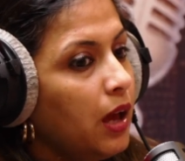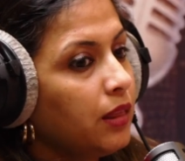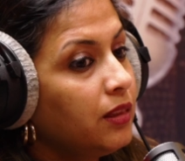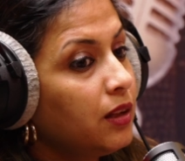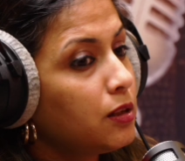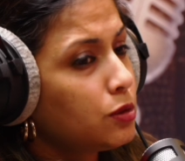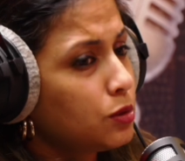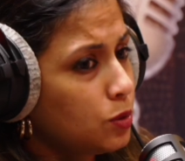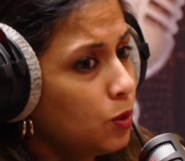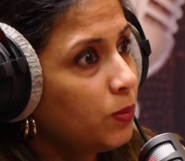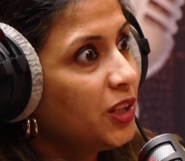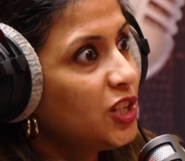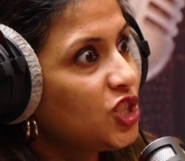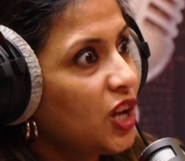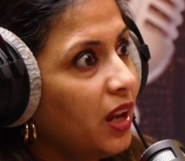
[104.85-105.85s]
There are so
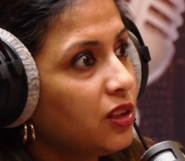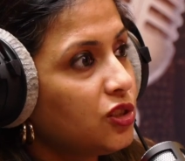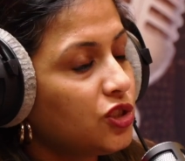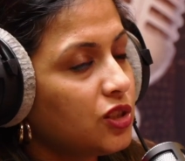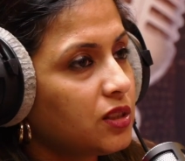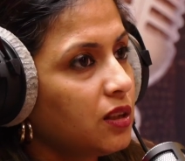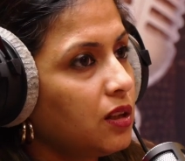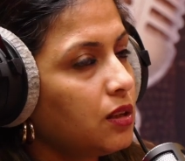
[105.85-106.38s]
many challenges and